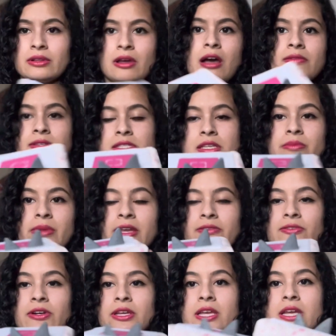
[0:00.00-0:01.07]
Obviously made
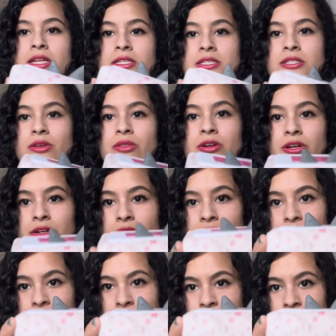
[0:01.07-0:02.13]
for kids, so
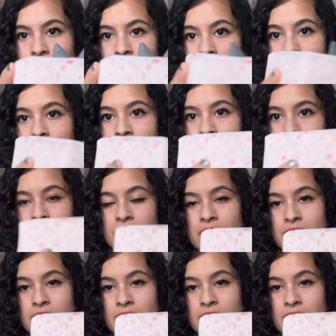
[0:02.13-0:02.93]
they're soft,